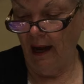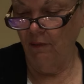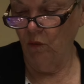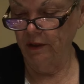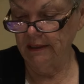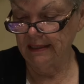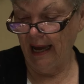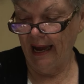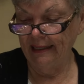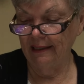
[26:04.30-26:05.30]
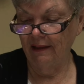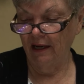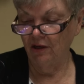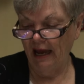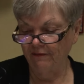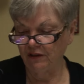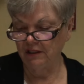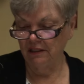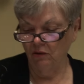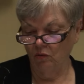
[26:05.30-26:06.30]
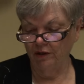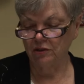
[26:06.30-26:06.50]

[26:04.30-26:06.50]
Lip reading: on one side that you have to deal with.